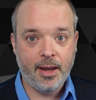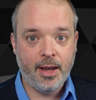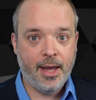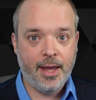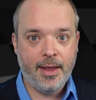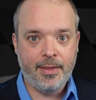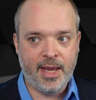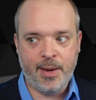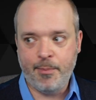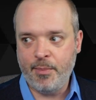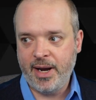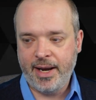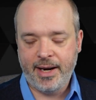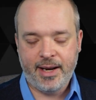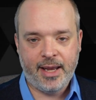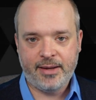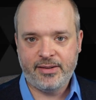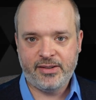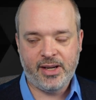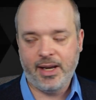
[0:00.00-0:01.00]
They might
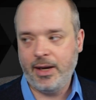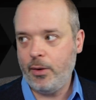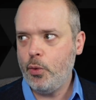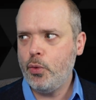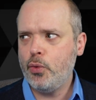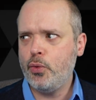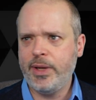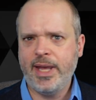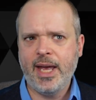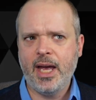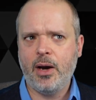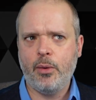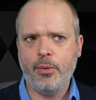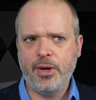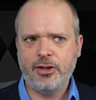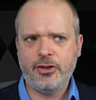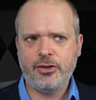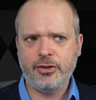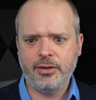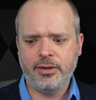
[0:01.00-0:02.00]
say, oh yeah, we
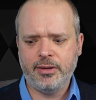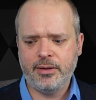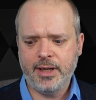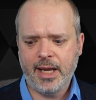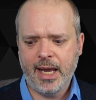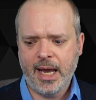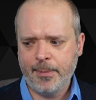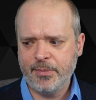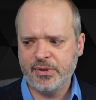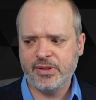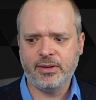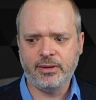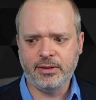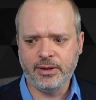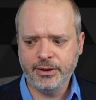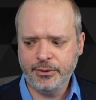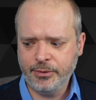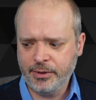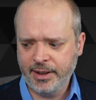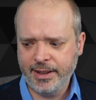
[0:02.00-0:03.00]
should
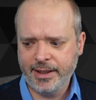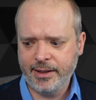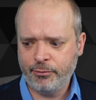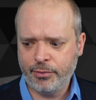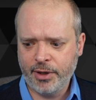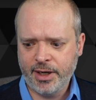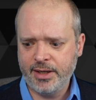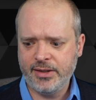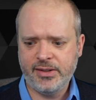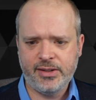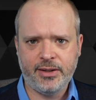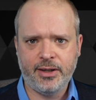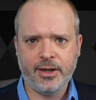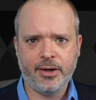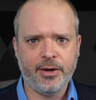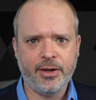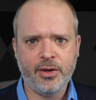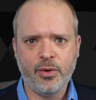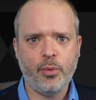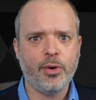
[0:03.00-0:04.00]
absolutely run a
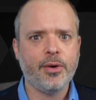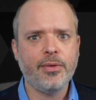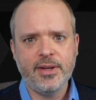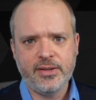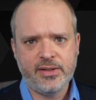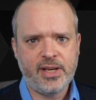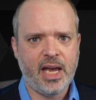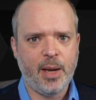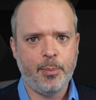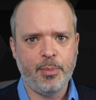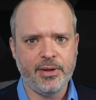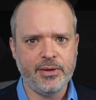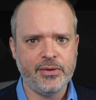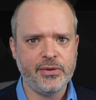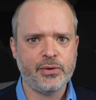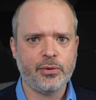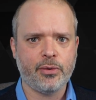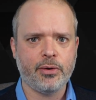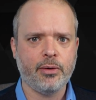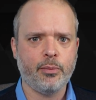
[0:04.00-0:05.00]
scenario where this happens
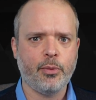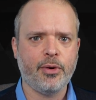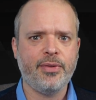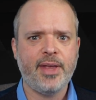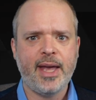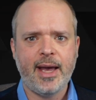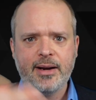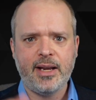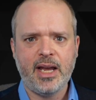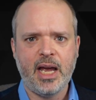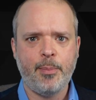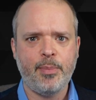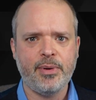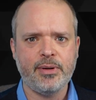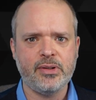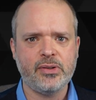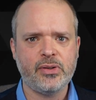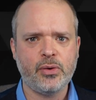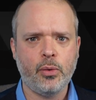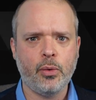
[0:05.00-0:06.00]
or where that
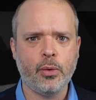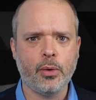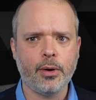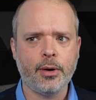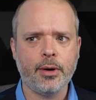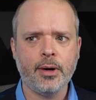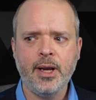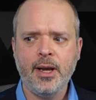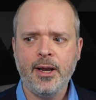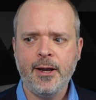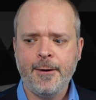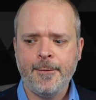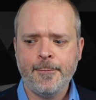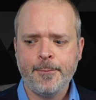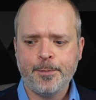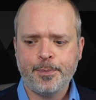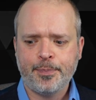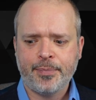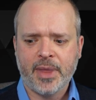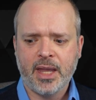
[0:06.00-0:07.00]
happens, or
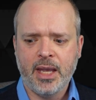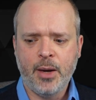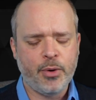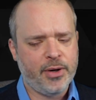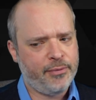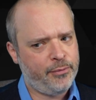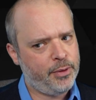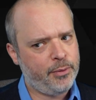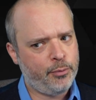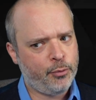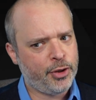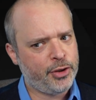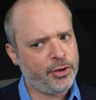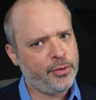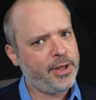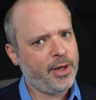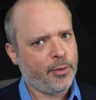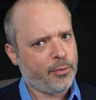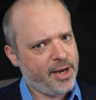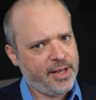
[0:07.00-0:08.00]
we're
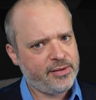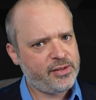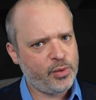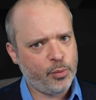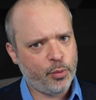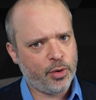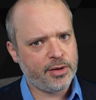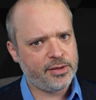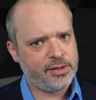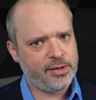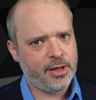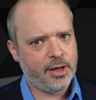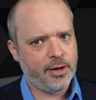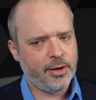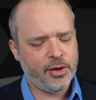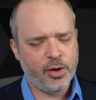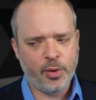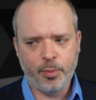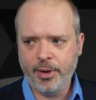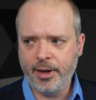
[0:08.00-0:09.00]
doing a ransomware
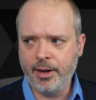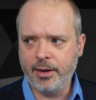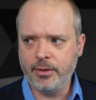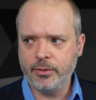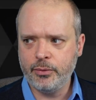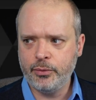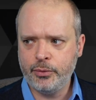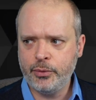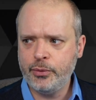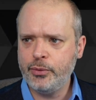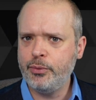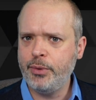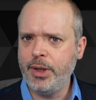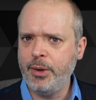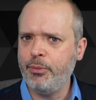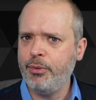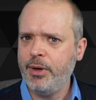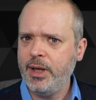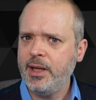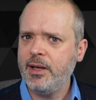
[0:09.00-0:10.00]
scenario, but we
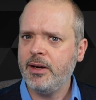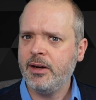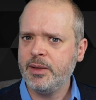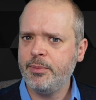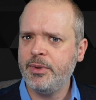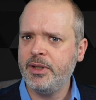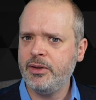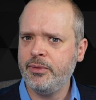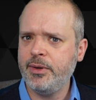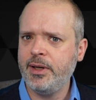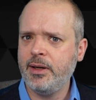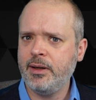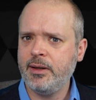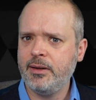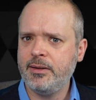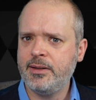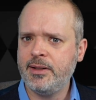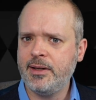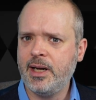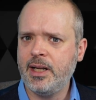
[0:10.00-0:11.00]
really ought to be doing a
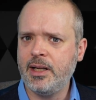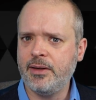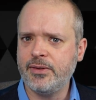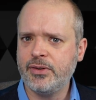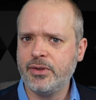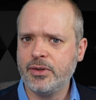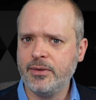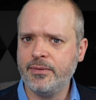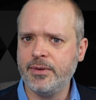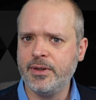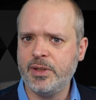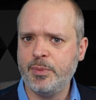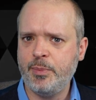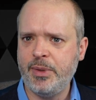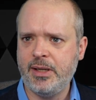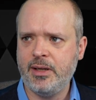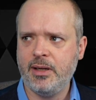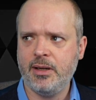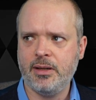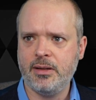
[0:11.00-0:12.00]
denial of service
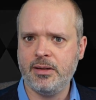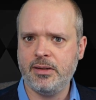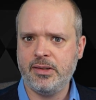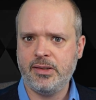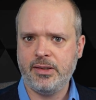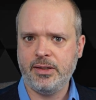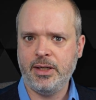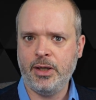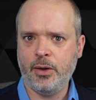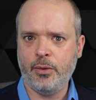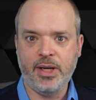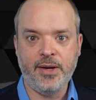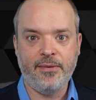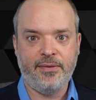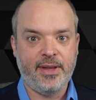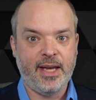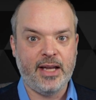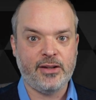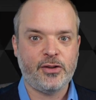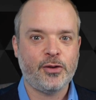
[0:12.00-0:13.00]
because if
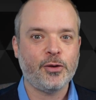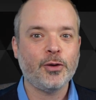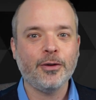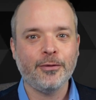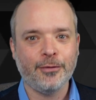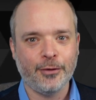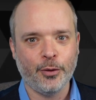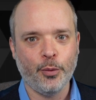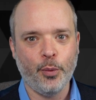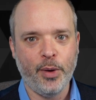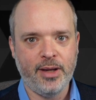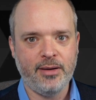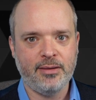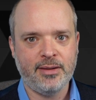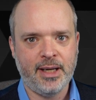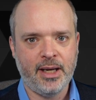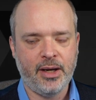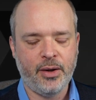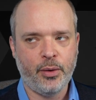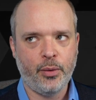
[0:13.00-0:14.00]
that server went
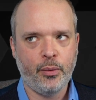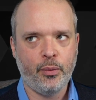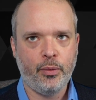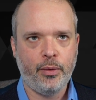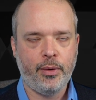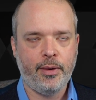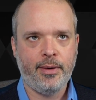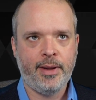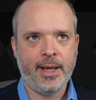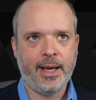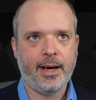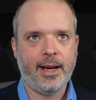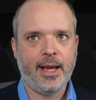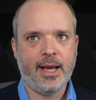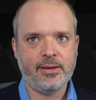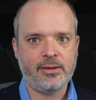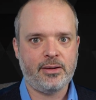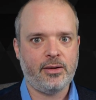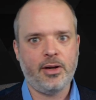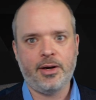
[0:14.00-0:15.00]
down, that
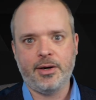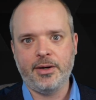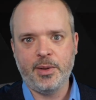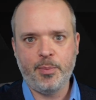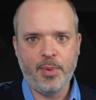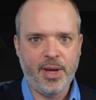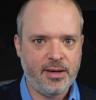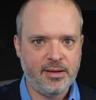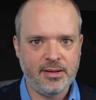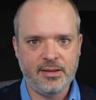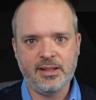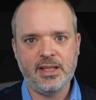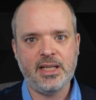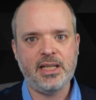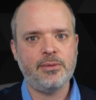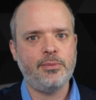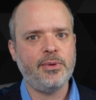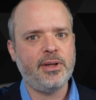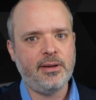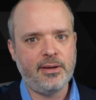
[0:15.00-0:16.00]
has a lot of
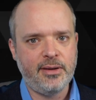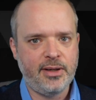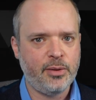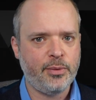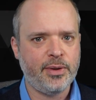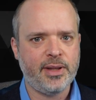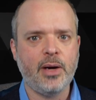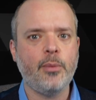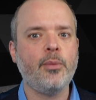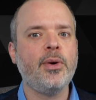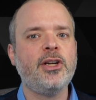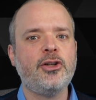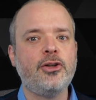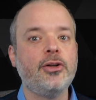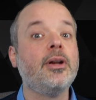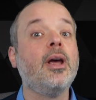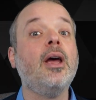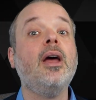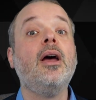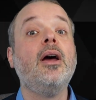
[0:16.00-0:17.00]
dependencies, we need to deal with that. We
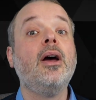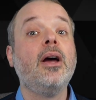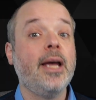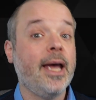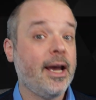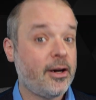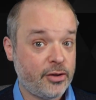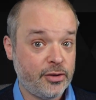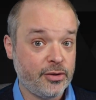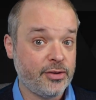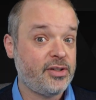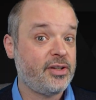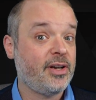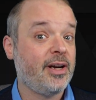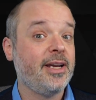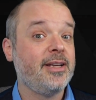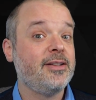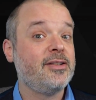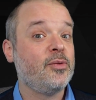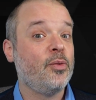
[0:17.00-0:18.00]
should
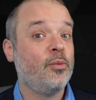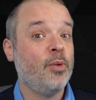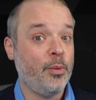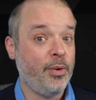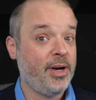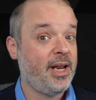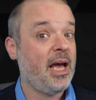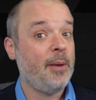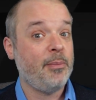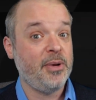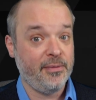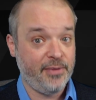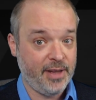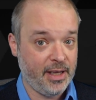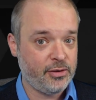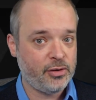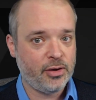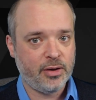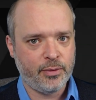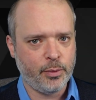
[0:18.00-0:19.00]
exercise what would happen if that
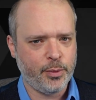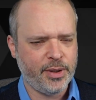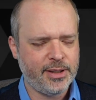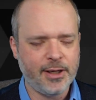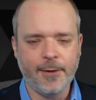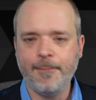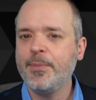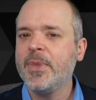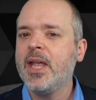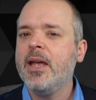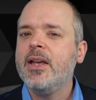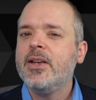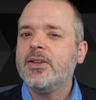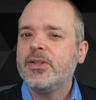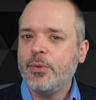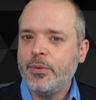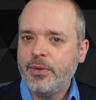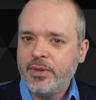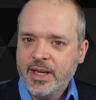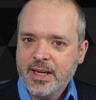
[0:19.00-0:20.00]
server went down.
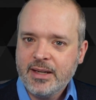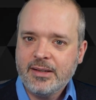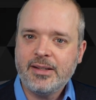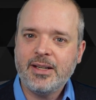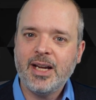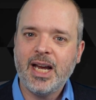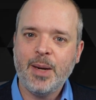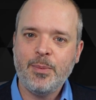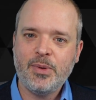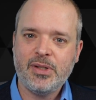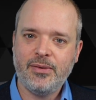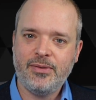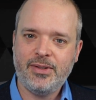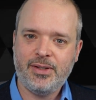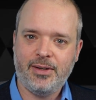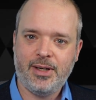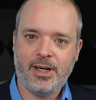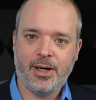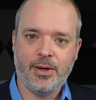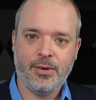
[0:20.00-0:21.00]
So these types of
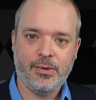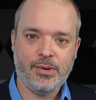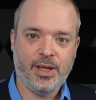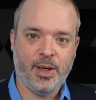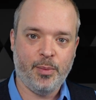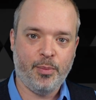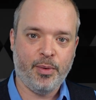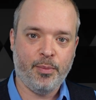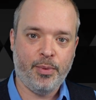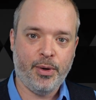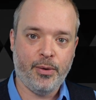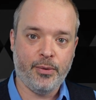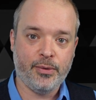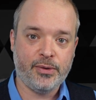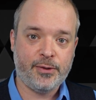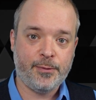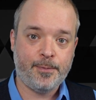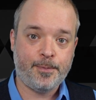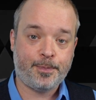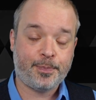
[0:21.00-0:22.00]
scenarios get
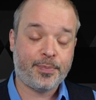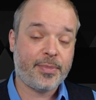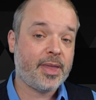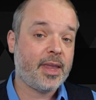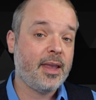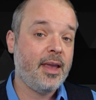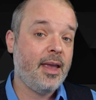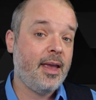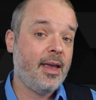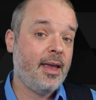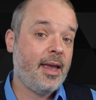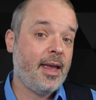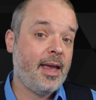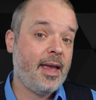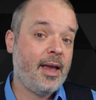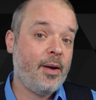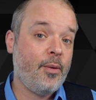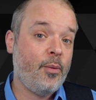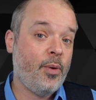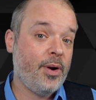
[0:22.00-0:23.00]
proposed.
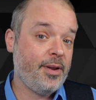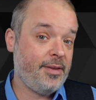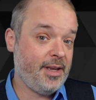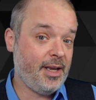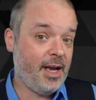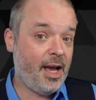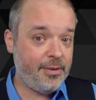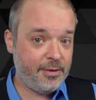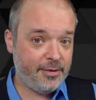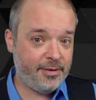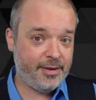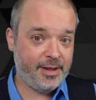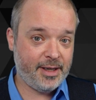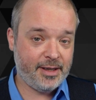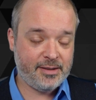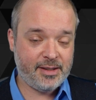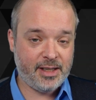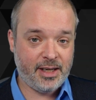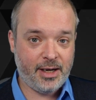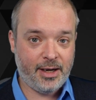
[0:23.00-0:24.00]
One of the other
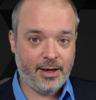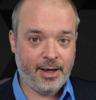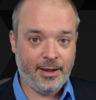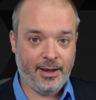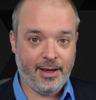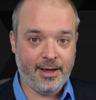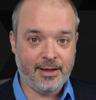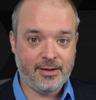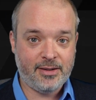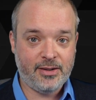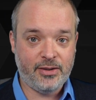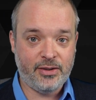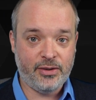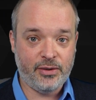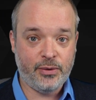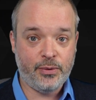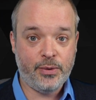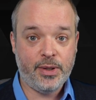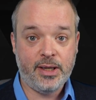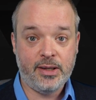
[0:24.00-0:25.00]
things that I like to
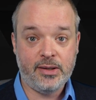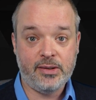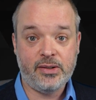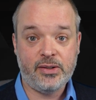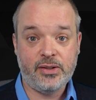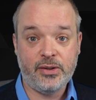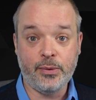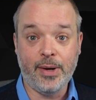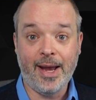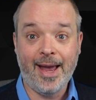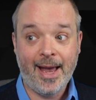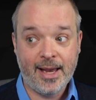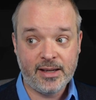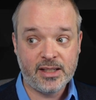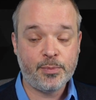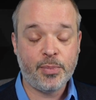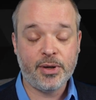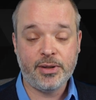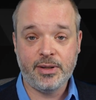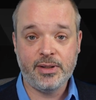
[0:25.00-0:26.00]
do is to ask
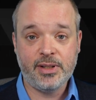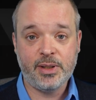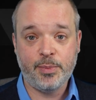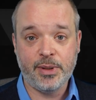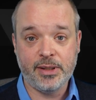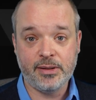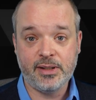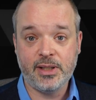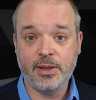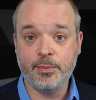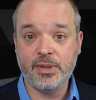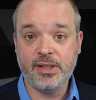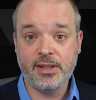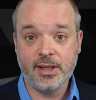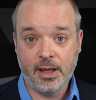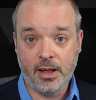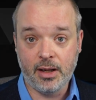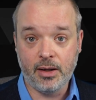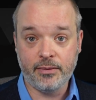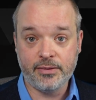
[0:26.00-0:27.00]
participants
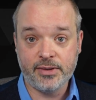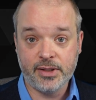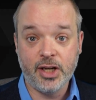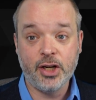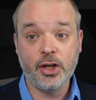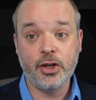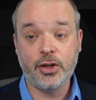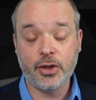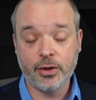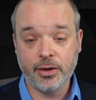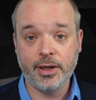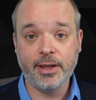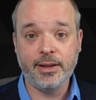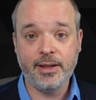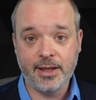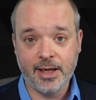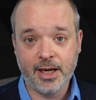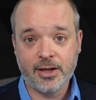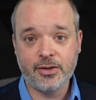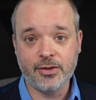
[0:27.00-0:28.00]
themselves during the
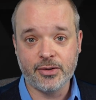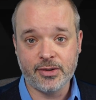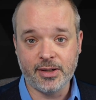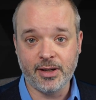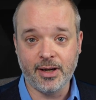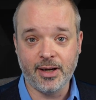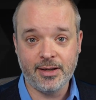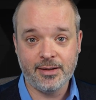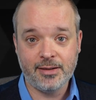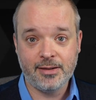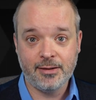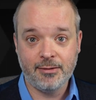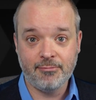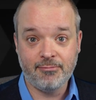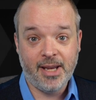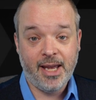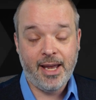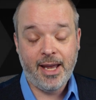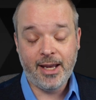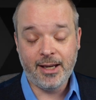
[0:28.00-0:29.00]
exercise,
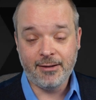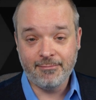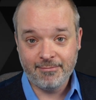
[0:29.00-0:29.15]
hey,